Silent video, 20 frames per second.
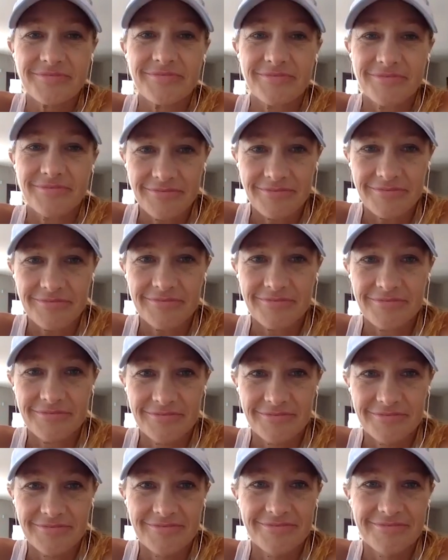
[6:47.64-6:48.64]

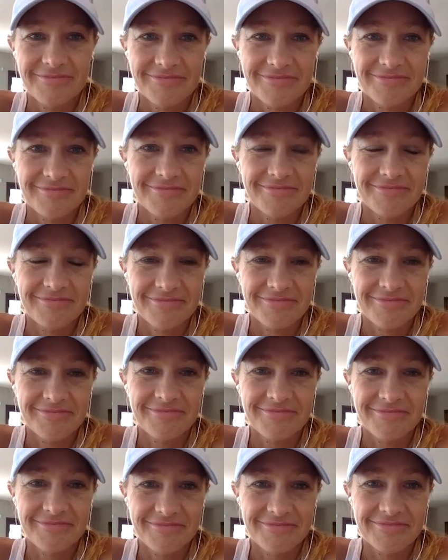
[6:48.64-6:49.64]

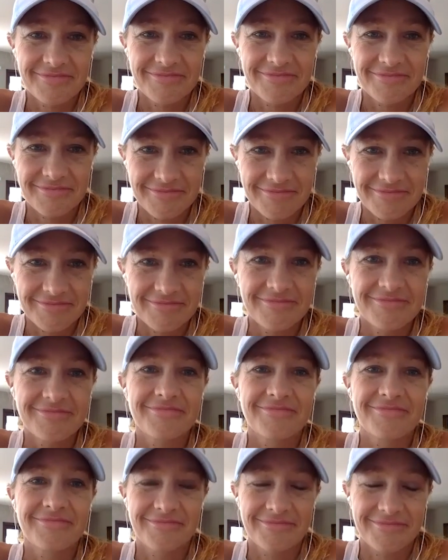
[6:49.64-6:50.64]

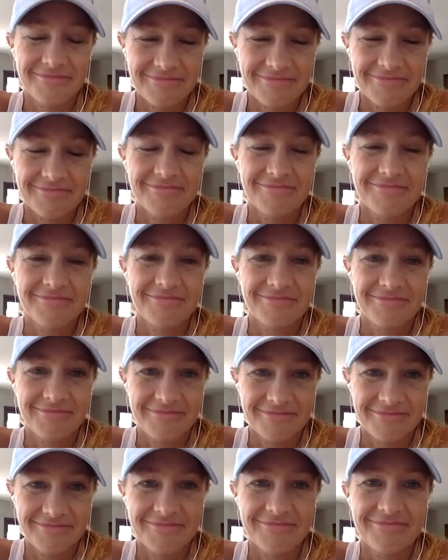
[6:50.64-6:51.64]

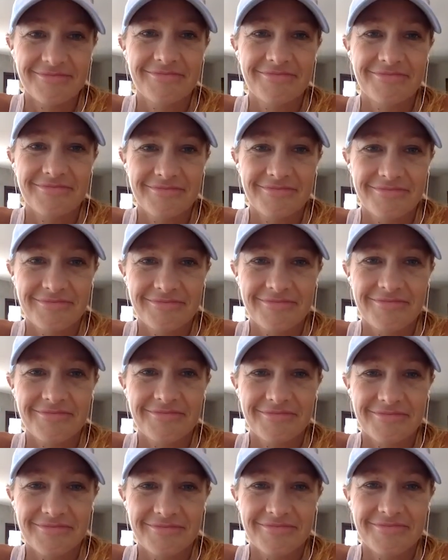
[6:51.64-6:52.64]

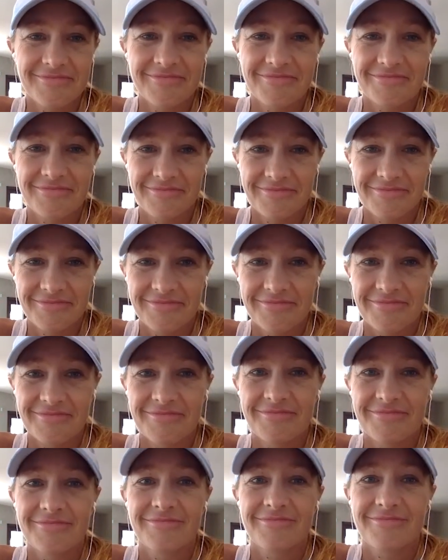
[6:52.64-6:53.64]

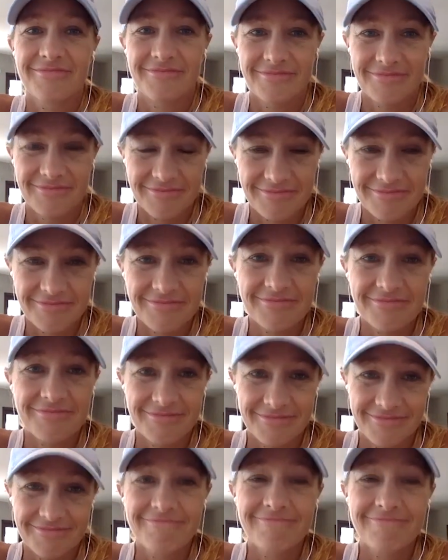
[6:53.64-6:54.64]

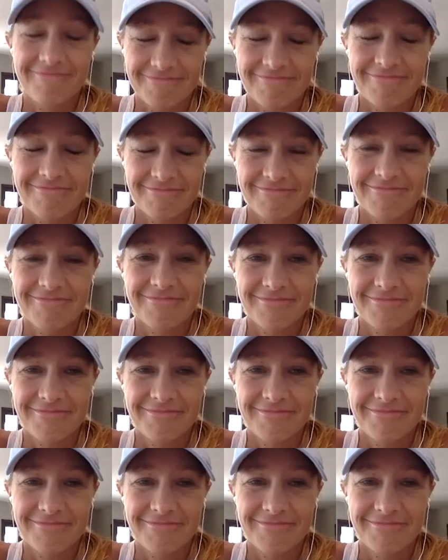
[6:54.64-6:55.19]
The person shown says nothing.